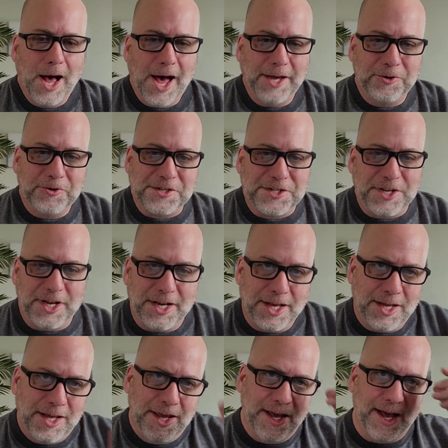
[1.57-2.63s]
Hi,
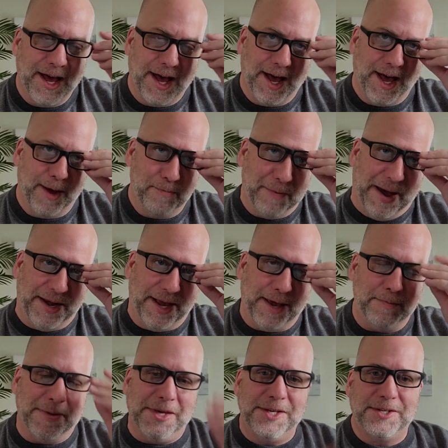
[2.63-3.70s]
Christina. My
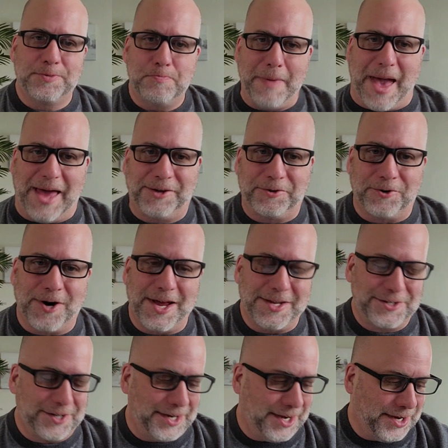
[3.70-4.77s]
name is Matt
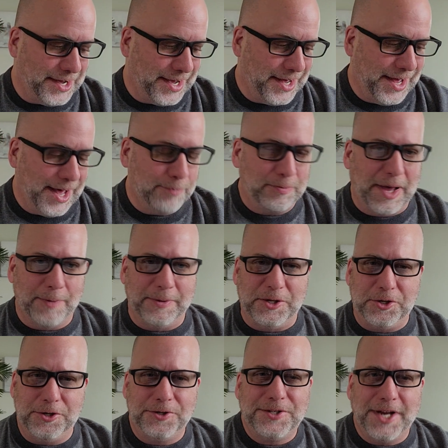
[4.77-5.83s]
Grass, and I'm
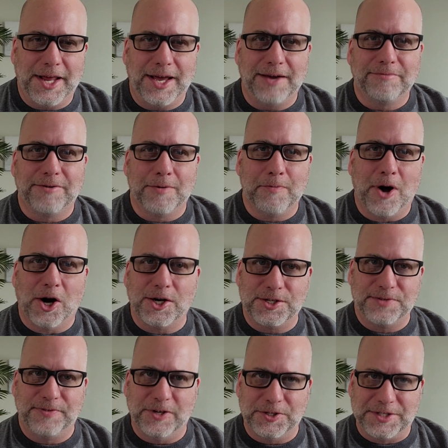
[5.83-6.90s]
coming to you today from
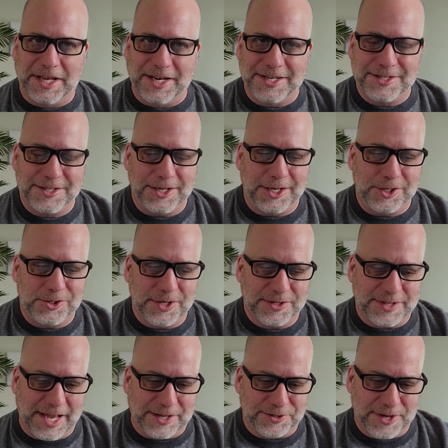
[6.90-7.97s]
Hartsville, Tennessee,
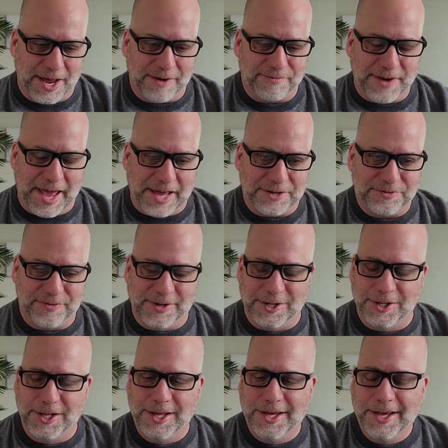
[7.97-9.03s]
just outside of
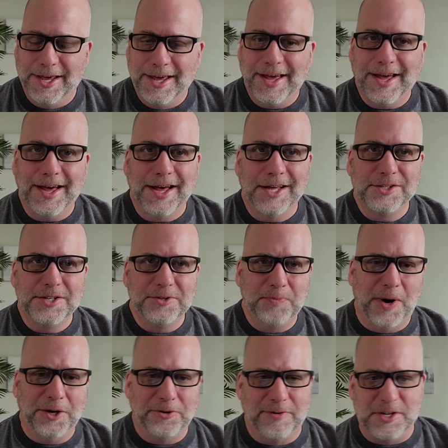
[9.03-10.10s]
Nashville. I
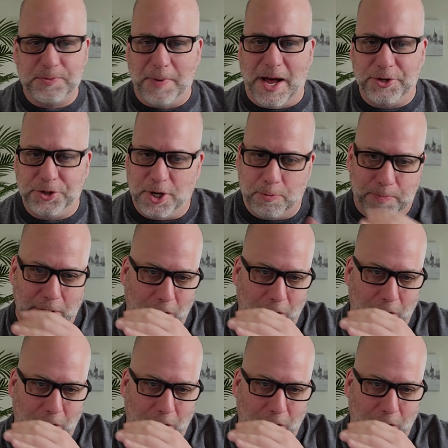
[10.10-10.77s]
just wanted to respond to your